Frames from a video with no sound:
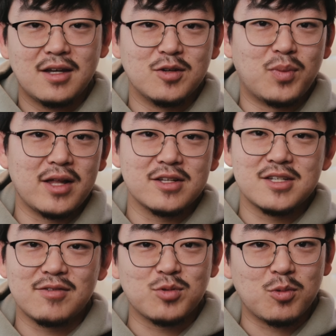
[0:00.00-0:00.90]
you buy the
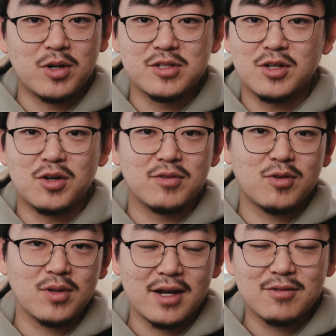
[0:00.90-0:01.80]
software once, you own it for
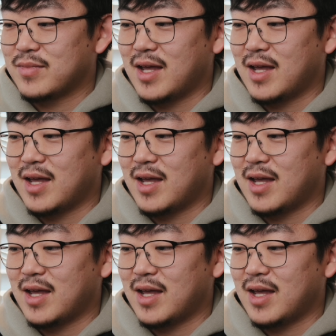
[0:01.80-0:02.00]
life.